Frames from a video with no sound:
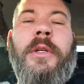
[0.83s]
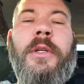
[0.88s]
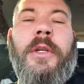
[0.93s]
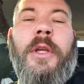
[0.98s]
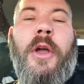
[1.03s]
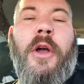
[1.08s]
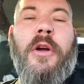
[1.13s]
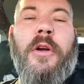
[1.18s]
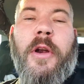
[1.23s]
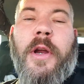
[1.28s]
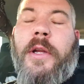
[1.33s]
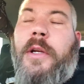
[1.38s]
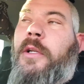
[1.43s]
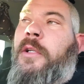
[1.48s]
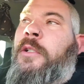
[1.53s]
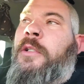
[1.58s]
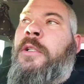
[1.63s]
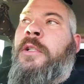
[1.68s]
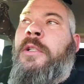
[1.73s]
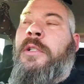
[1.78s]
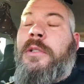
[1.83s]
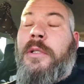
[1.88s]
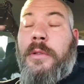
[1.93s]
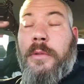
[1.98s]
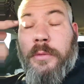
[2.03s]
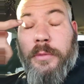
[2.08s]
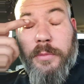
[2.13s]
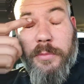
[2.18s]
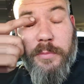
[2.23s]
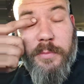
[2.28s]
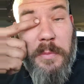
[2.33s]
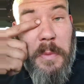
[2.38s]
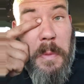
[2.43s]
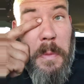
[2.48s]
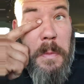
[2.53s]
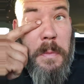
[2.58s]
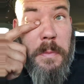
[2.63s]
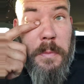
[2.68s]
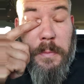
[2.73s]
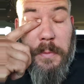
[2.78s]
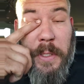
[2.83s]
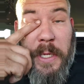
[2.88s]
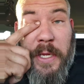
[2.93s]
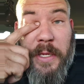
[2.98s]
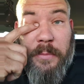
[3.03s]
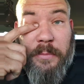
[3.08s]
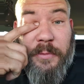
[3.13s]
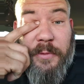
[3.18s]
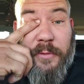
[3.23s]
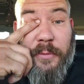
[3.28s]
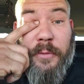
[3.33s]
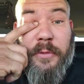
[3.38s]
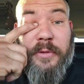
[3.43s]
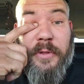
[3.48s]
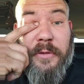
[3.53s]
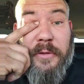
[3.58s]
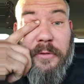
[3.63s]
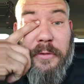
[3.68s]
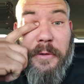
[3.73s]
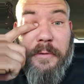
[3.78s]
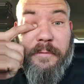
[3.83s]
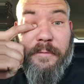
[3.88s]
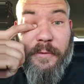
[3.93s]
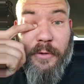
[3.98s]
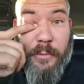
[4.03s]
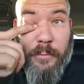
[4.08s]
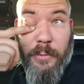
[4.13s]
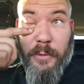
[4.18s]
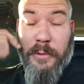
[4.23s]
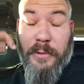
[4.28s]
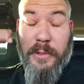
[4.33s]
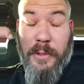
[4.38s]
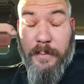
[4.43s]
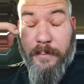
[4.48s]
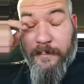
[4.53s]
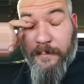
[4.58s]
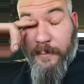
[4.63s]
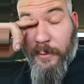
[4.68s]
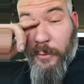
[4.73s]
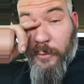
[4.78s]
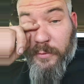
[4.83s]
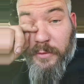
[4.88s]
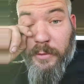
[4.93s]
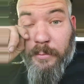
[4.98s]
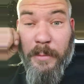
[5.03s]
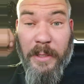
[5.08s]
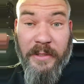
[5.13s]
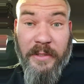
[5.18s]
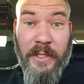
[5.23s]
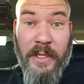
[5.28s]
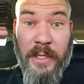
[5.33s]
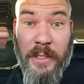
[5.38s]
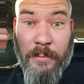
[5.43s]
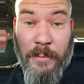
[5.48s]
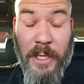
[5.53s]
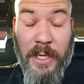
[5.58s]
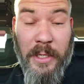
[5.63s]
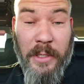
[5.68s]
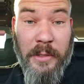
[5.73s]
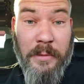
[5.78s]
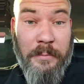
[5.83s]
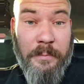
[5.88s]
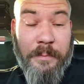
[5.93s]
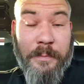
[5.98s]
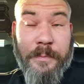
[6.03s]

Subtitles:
All right. Man, as soon as I start filming, something floats in my damn eye.